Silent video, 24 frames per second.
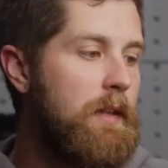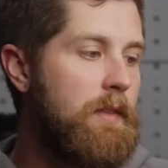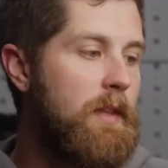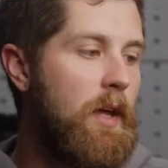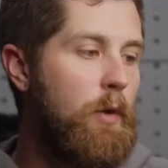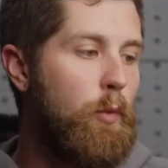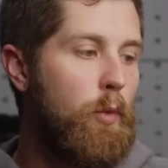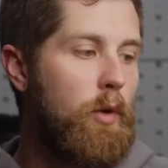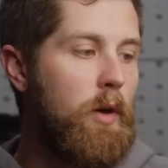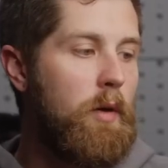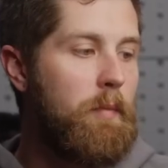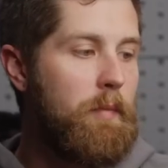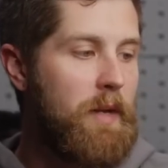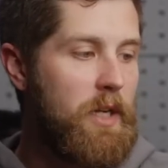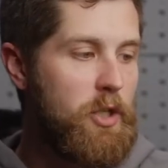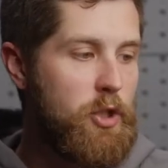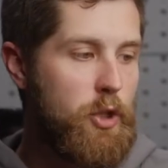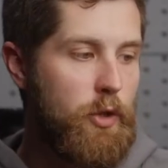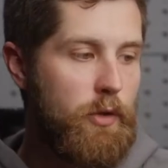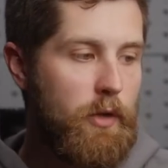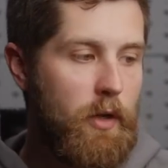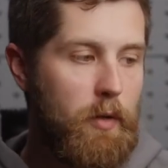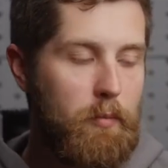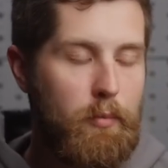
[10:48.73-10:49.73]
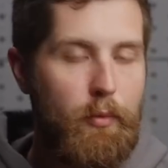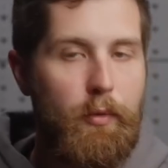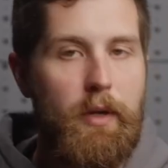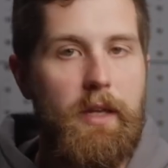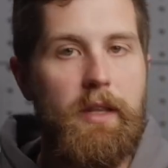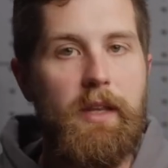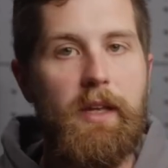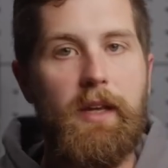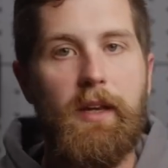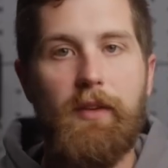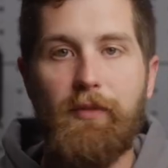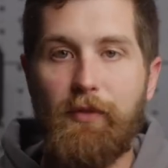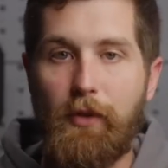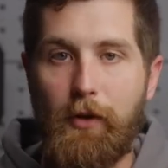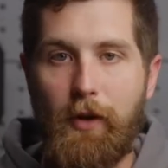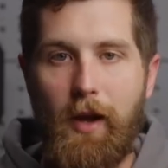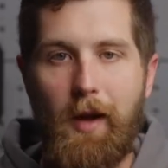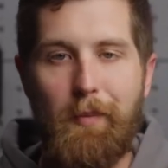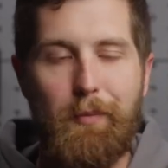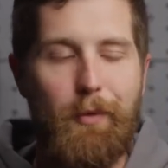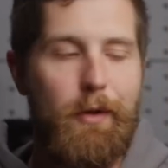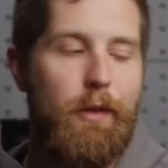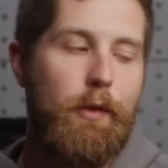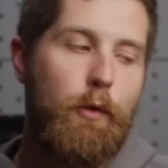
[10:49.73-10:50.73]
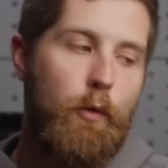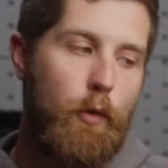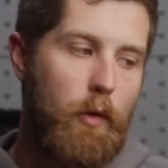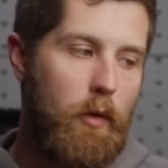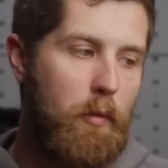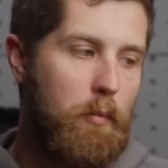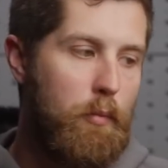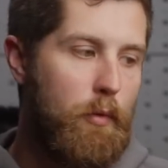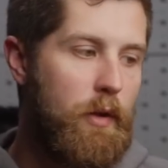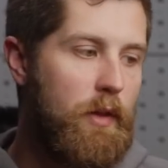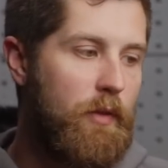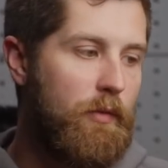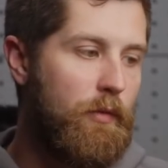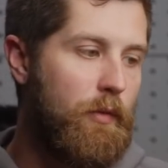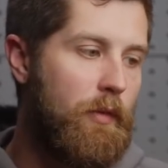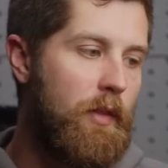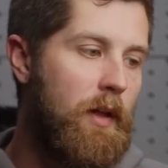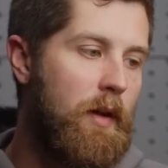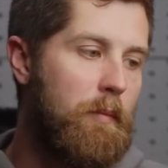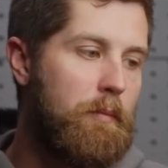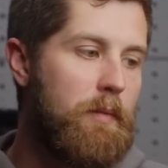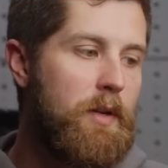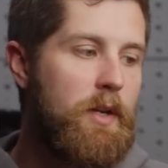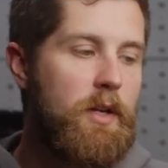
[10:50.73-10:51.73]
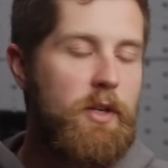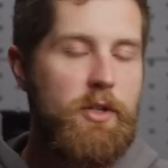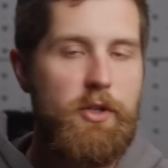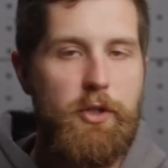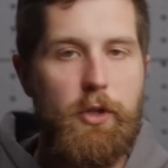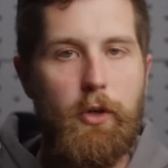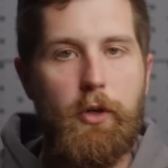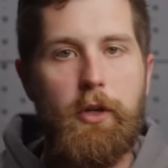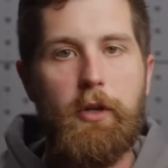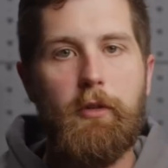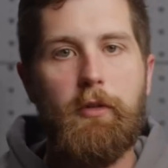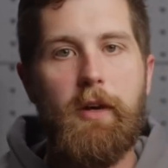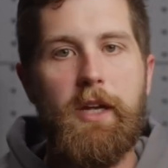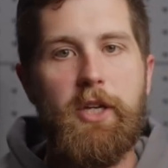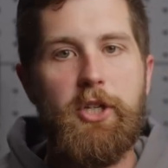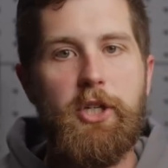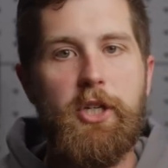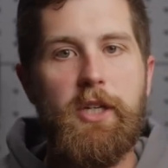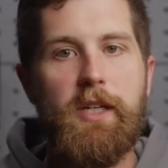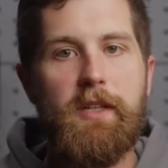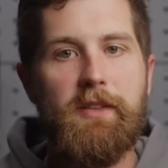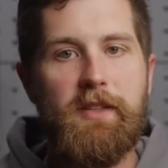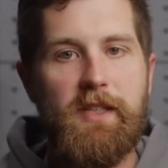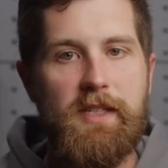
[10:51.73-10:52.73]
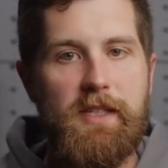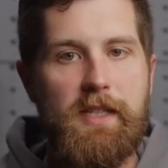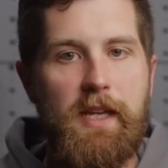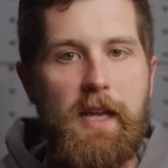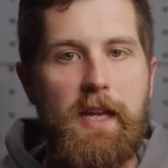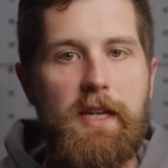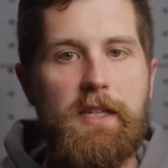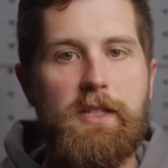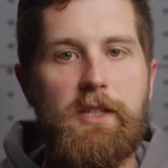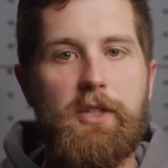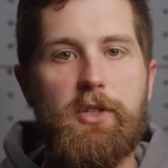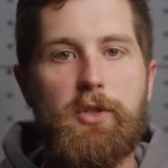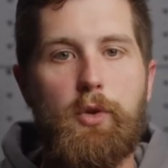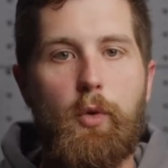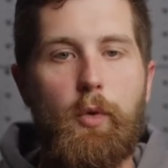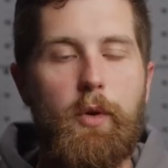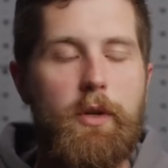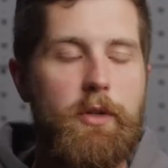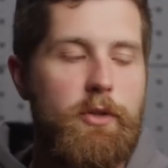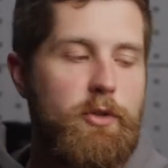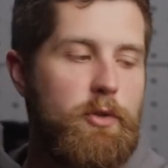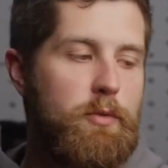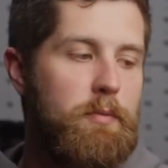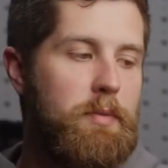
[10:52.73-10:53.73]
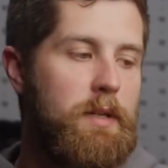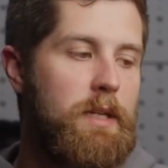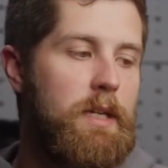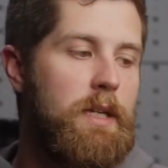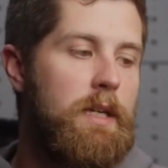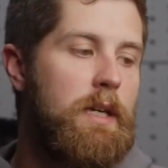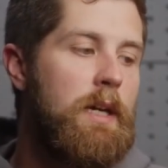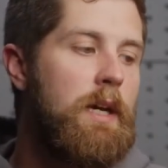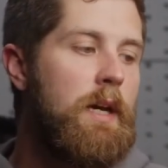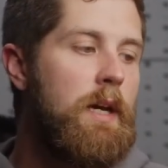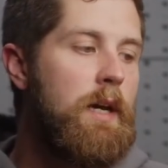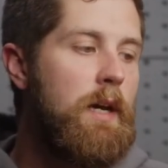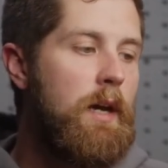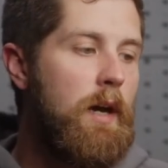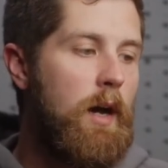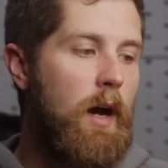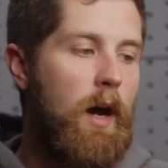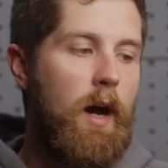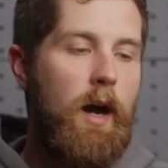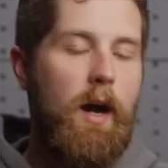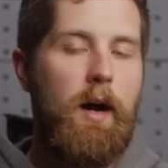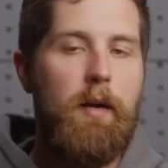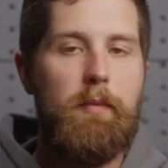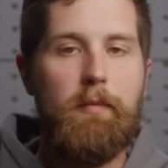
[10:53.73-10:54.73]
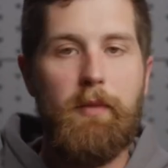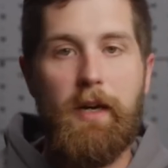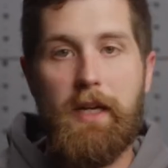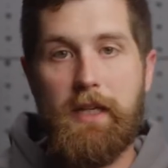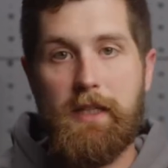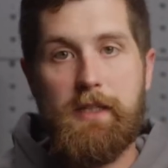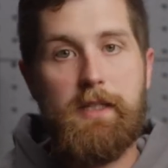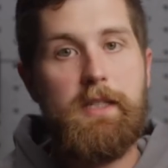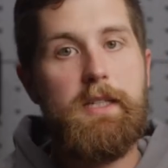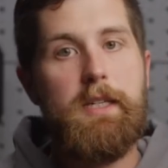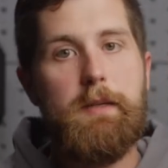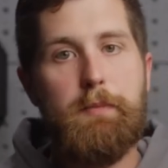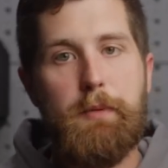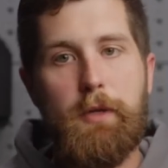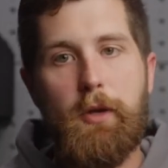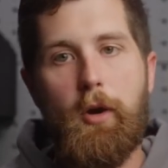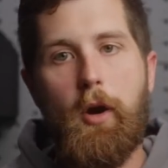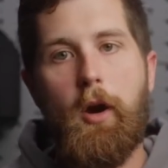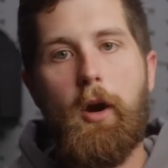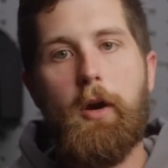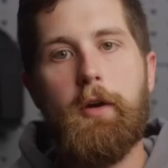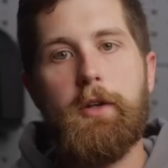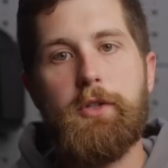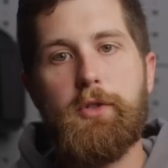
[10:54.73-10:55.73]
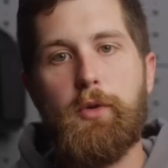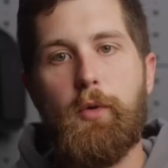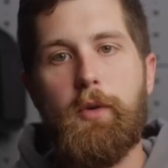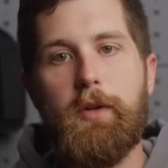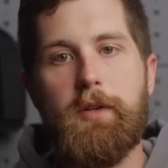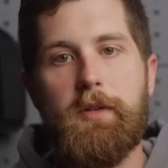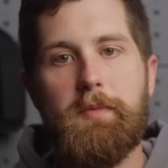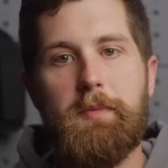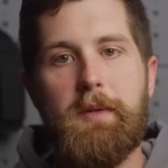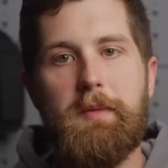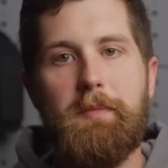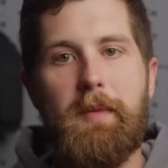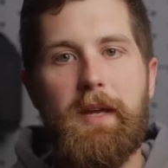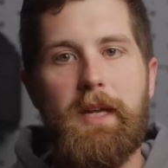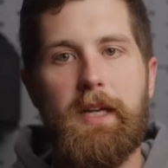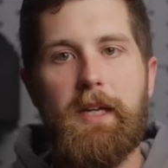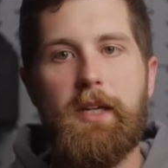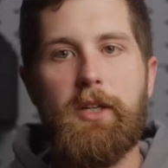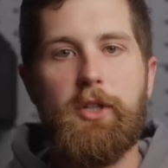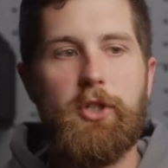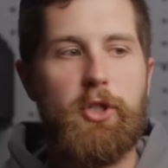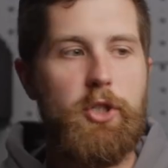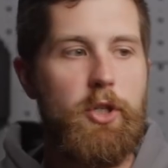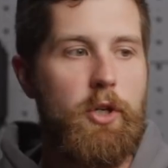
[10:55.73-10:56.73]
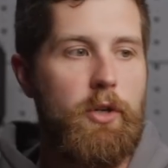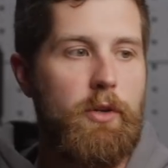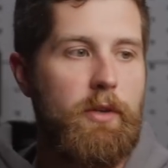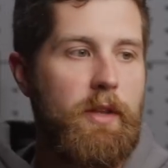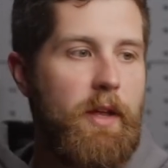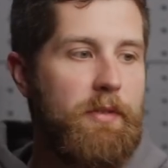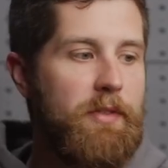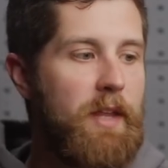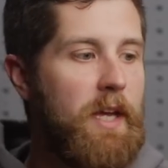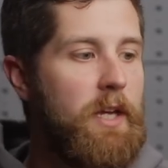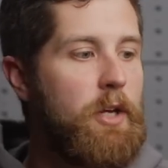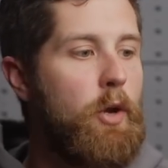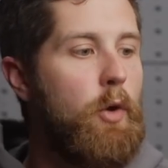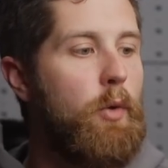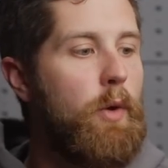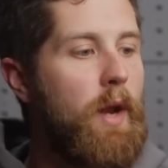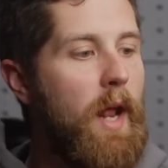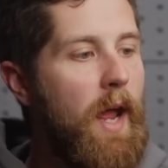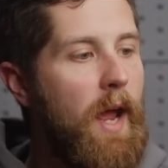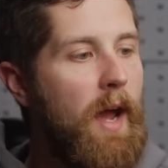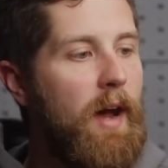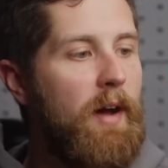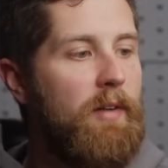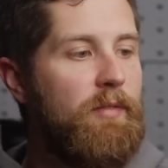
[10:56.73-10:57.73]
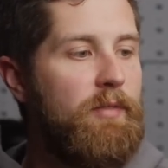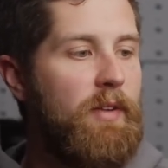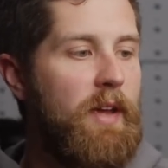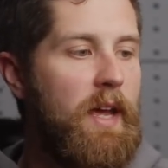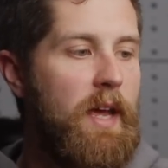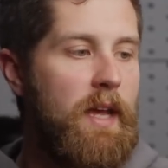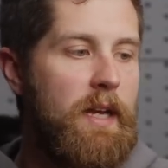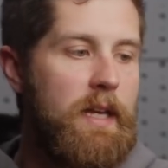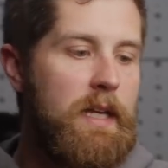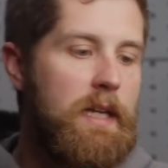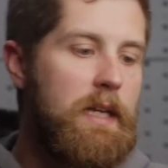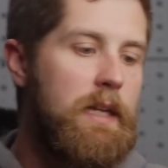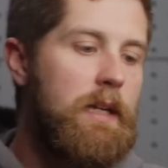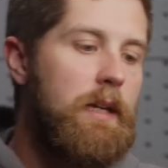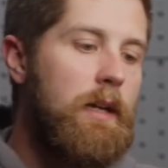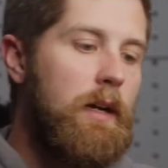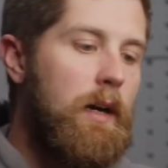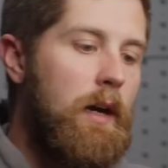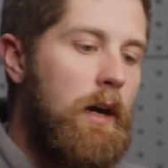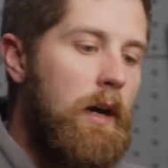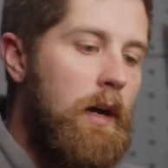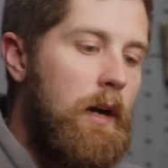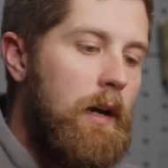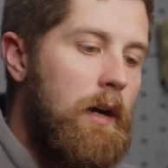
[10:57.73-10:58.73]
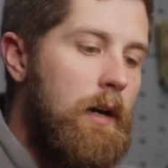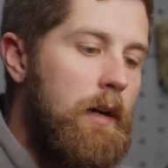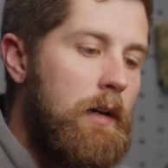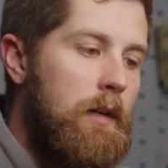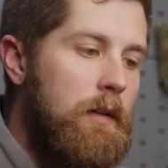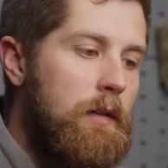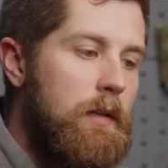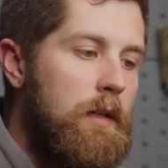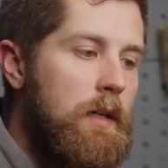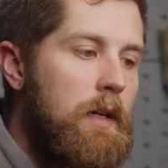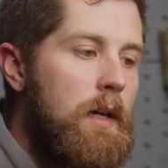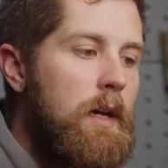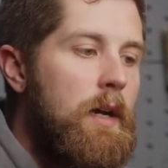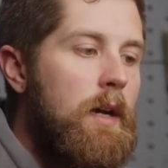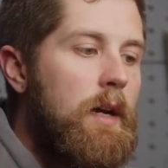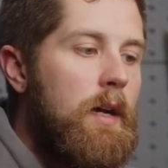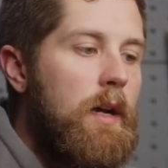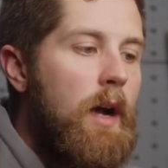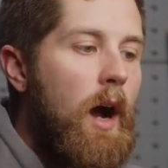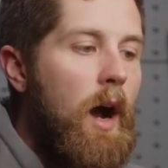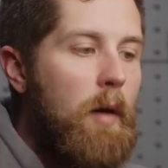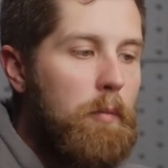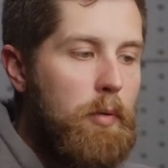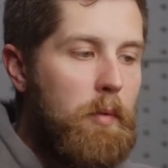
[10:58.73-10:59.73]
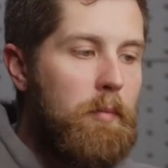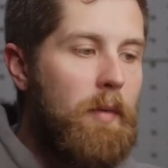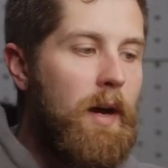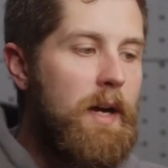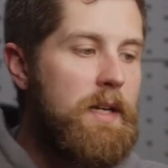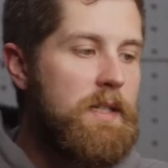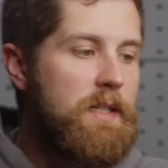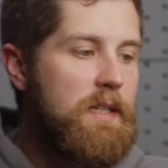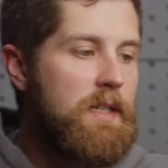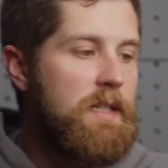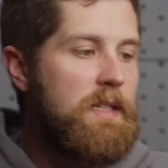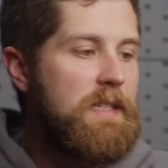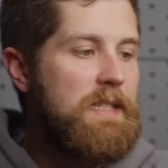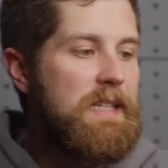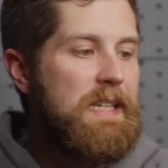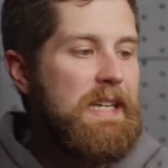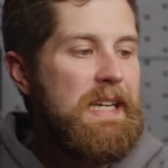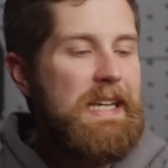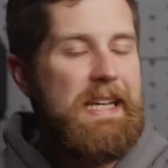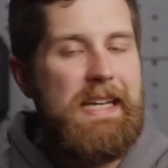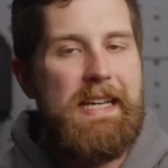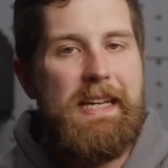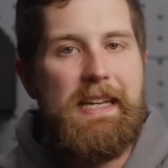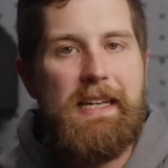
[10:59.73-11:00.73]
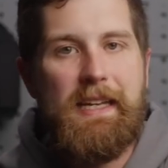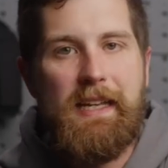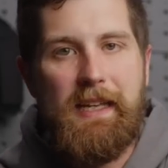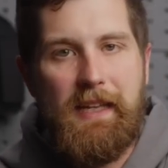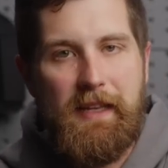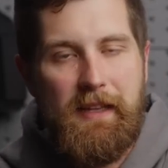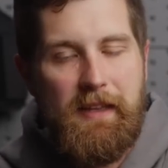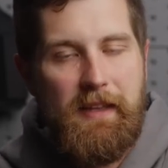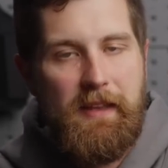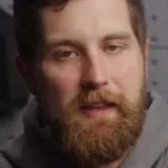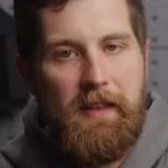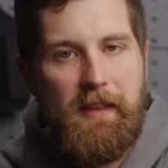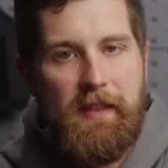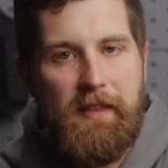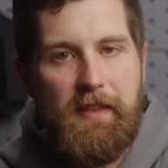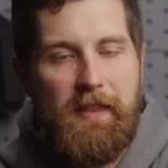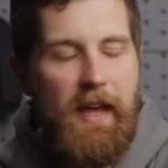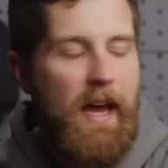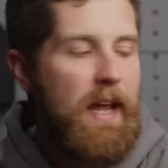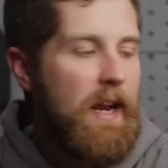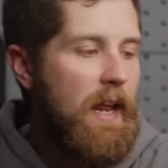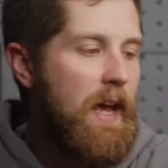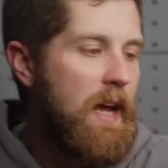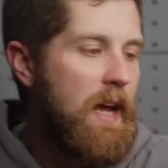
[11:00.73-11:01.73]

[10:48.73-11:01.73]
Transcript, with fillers: Then we're gonna make sure they're breathing. If they're not breathing, we're gonna breathe for them. Circulation in this case is going to be um, like C P R. It's going to be making sure that they don't have any uh, compromises in that